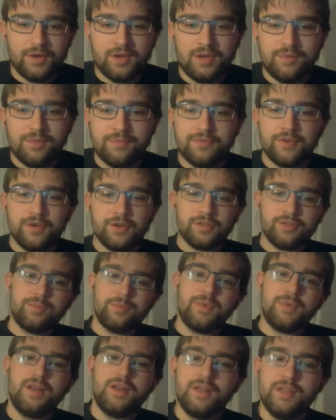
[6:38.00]

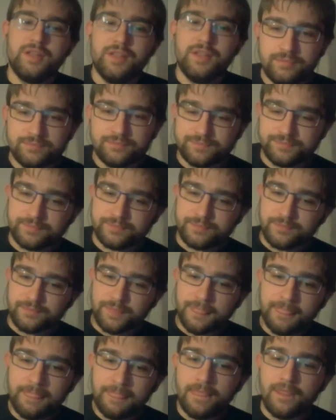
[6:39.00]
libvirt mainly.
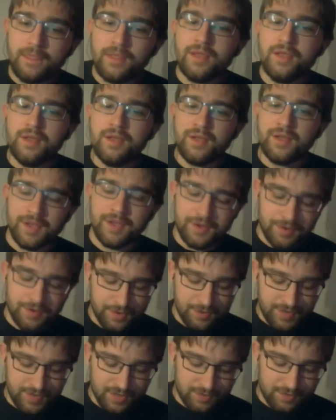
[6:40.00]
And
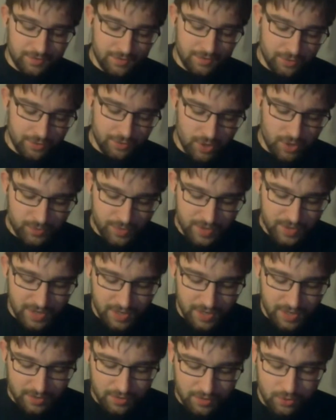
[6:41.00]
that now we
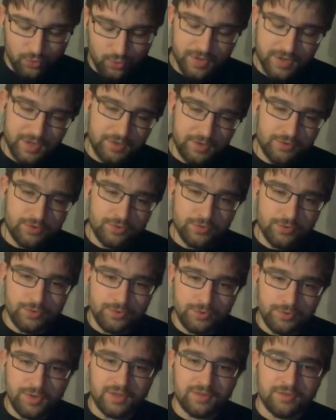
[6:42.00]
are now trying
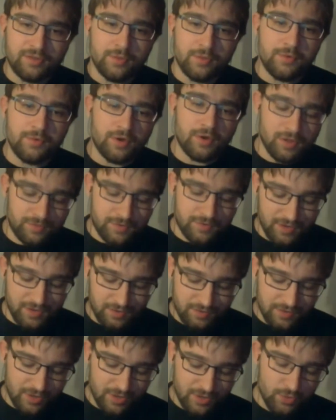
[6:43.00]
to get some more
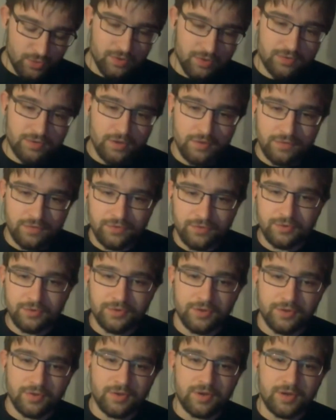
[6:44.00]
advanced network stuff. So
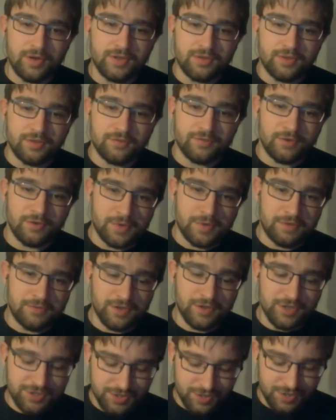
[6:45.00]
the latest Foreman
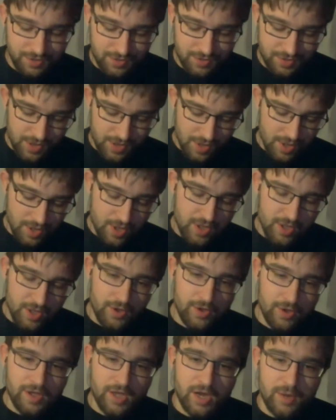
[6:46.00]
version
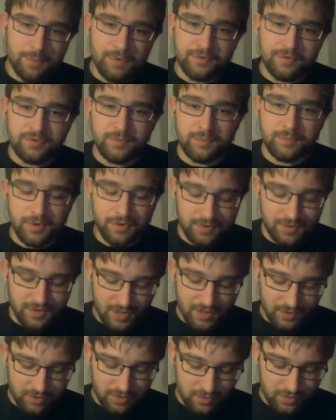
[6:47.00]
help us about
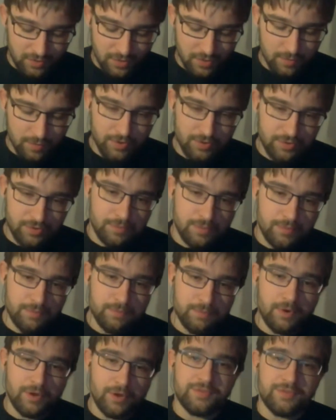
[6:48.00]
that, about
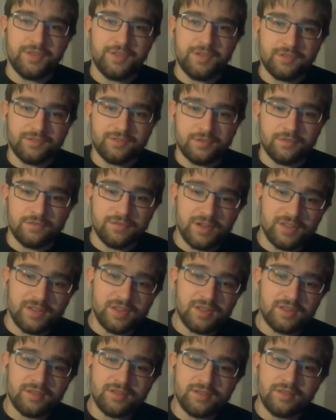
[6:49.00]
bonding and stuff
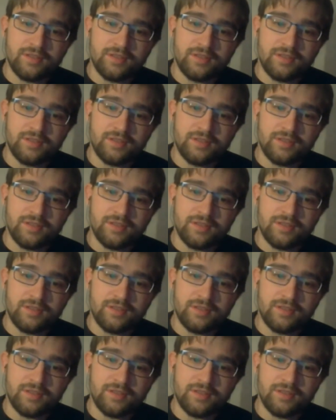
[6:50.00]
like that,